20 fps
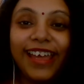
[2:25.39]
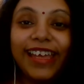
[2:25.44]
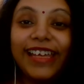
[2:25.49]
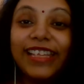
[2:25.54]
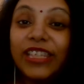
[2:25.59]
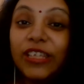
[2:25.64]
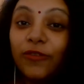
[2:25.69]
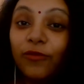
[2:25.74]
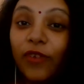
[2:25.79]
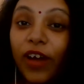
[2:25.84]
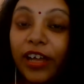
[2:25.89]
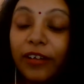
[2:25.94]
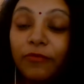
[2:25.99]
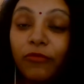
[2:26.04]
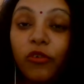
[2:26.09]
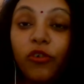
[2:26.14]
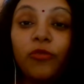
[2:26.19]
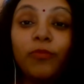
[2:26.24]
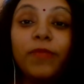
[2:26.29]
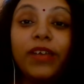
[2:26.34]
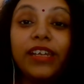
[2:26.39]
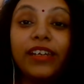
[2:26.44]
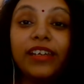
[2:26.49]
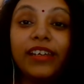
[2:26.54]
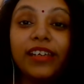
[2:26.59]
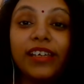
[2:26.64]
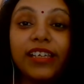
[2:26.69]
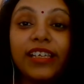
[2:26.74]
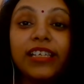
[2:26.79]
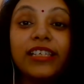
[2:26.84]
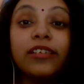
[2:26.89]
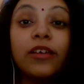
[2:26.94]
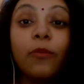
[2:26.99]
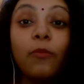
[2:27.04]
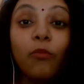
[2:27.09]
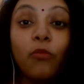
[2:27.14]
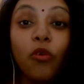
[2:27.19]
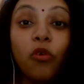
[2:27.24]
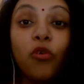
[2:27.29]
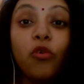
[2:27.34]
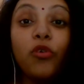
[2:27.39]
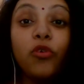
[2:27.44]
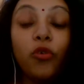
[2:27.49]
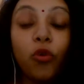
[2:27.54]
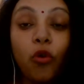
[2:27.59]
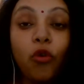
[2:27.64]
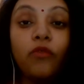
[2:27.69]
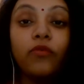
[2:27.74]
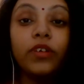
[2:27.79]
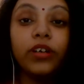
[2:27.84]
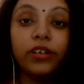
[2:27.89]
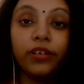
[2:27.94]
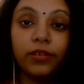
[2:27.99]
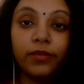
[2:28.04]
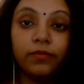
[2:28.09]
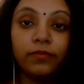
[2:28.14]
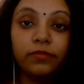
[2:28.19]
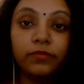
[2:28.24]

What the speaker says: Its one more meaning is moreover.